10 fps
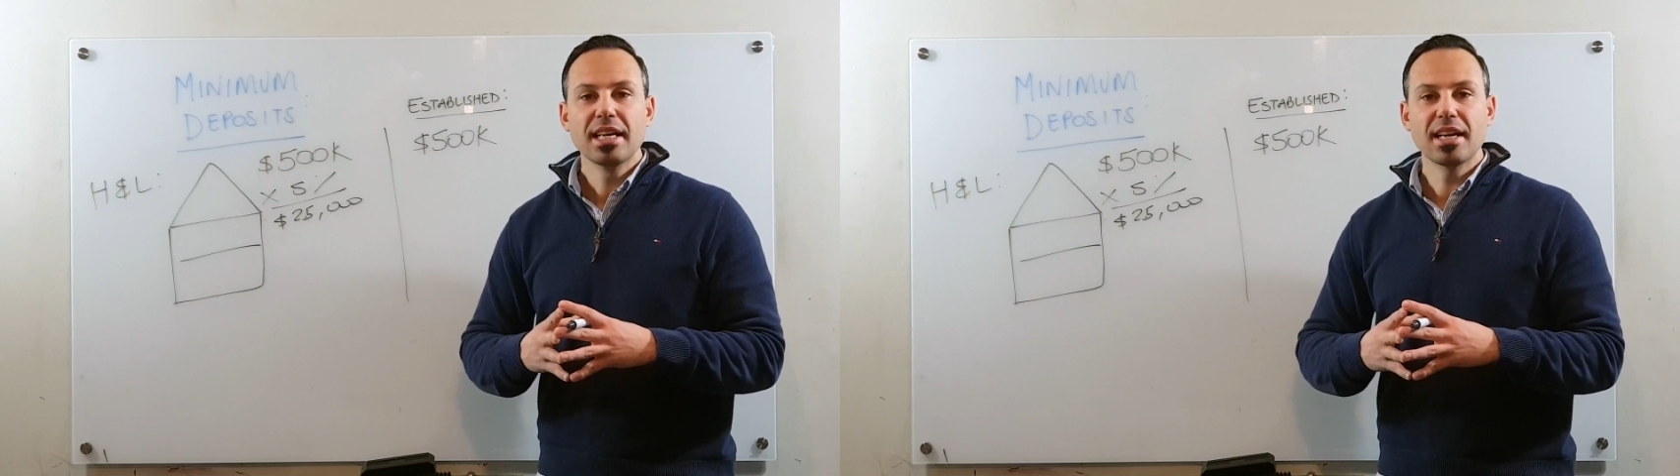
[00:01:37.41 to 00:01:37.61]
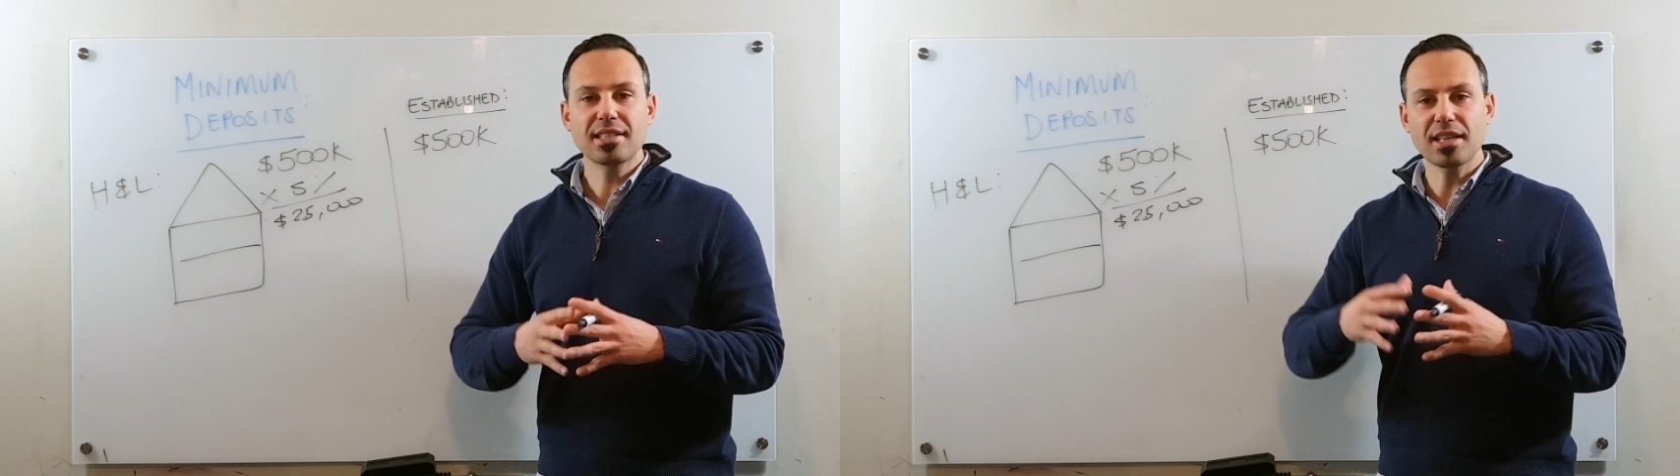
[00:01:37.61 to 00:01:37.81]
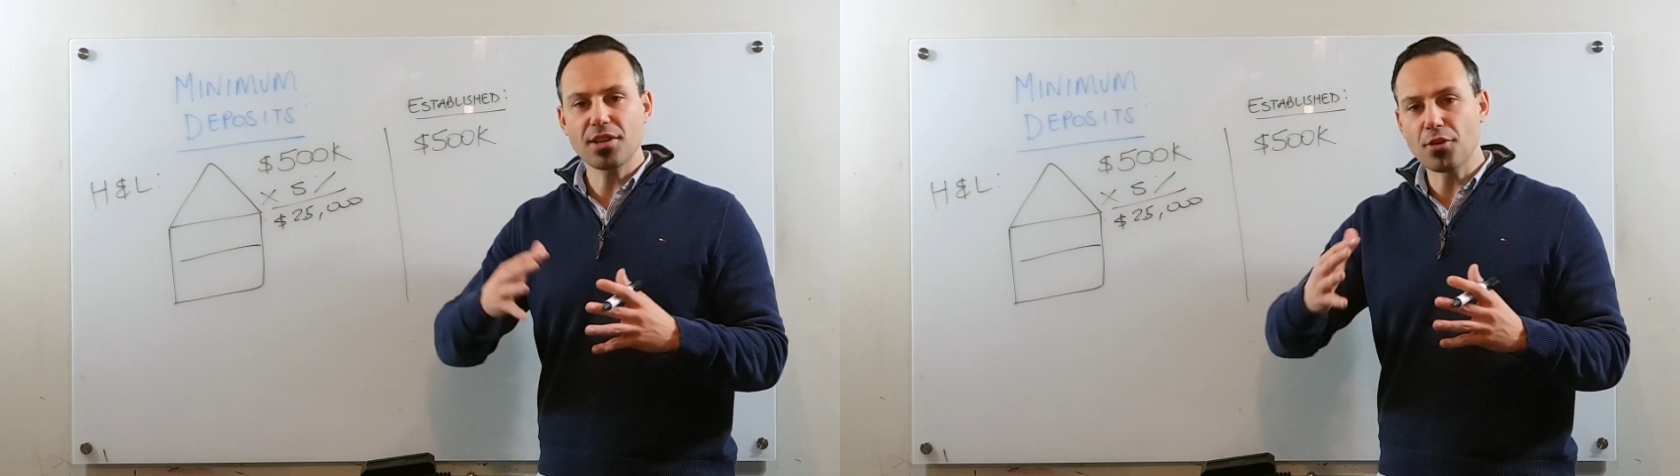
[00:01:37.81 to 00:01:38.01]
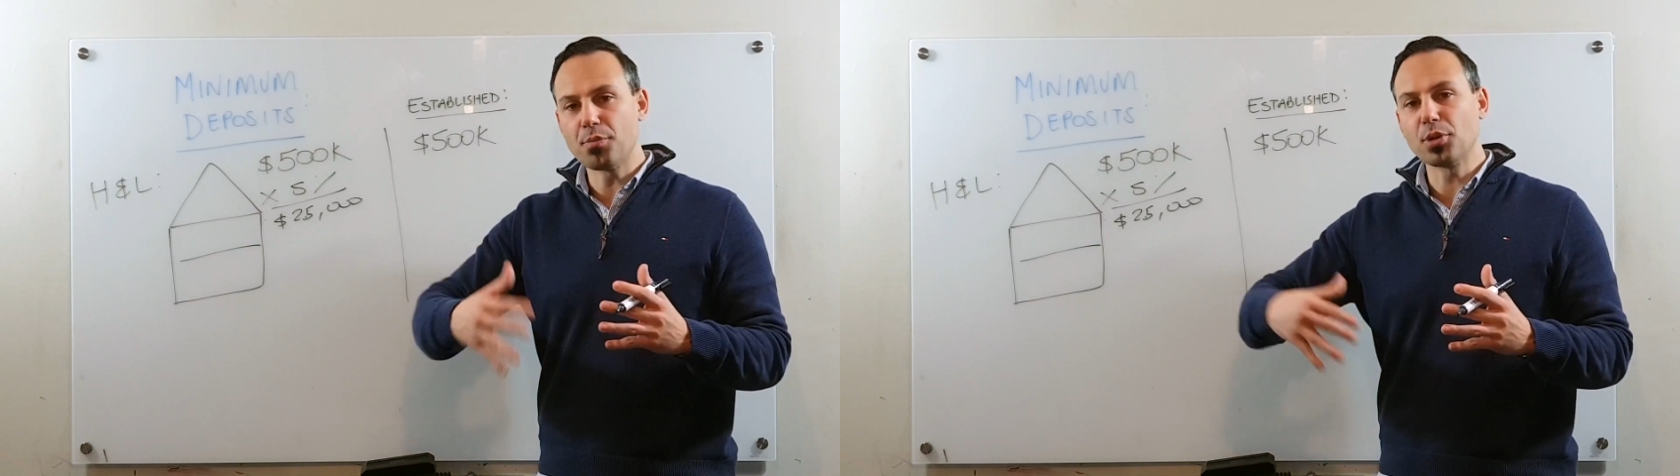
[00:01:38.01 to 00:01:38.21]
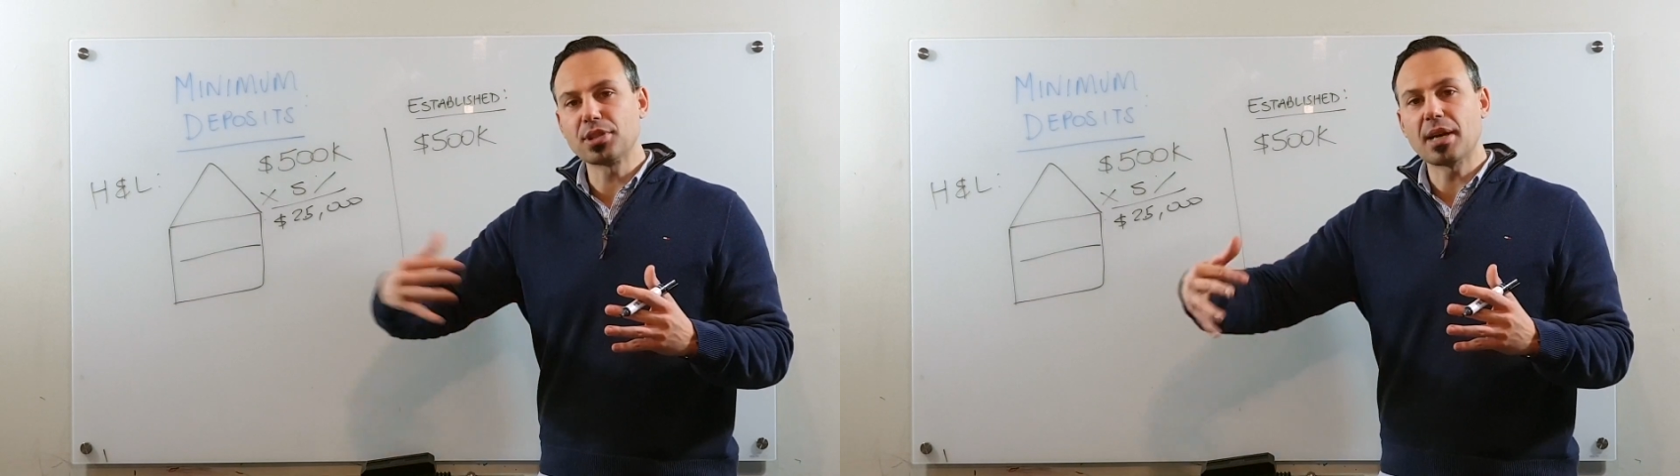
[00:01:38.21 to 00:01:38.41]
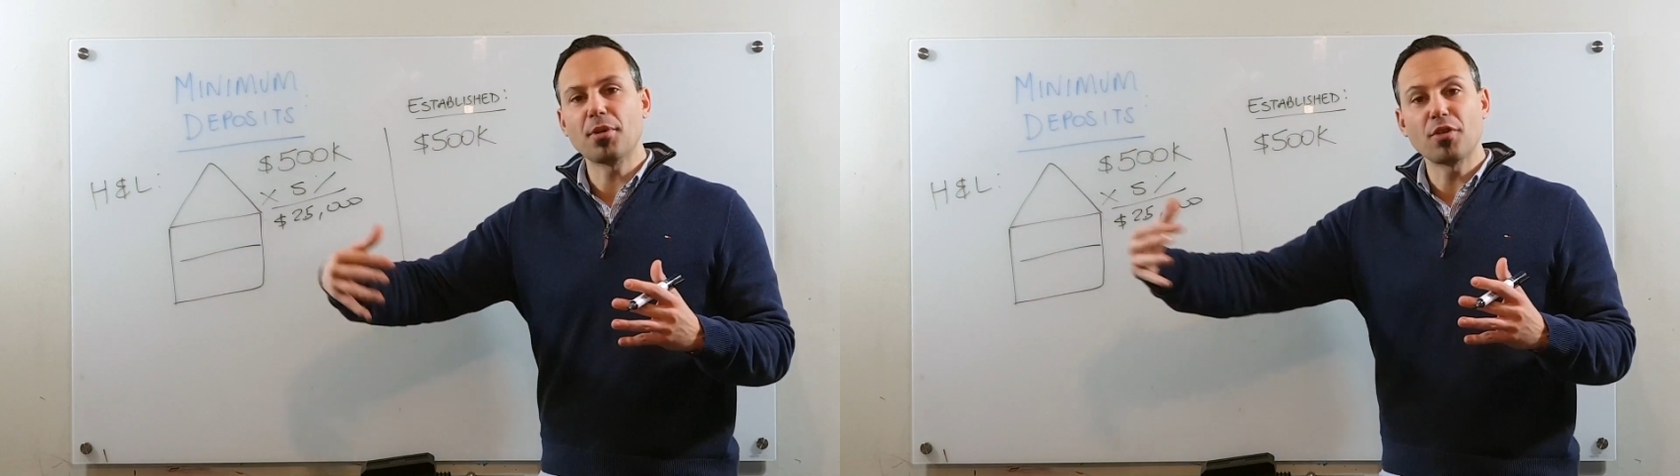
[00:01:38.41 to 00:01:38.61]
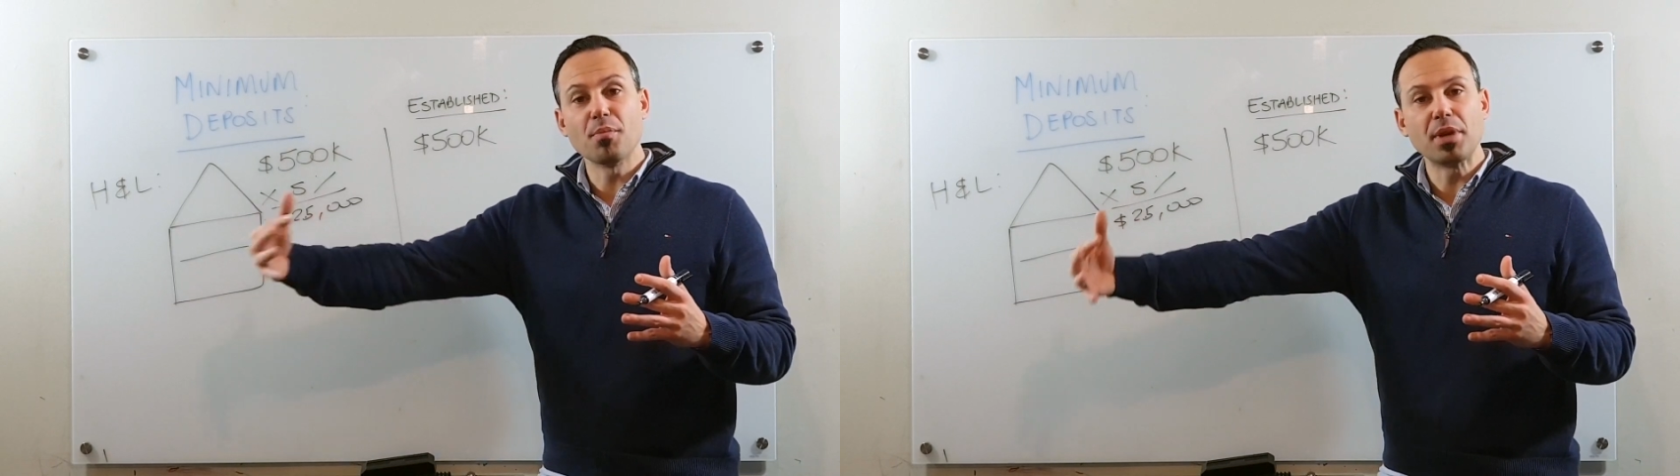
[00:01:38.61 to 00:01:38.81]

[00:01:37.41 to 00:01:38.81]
Now, it's either you've built it up over a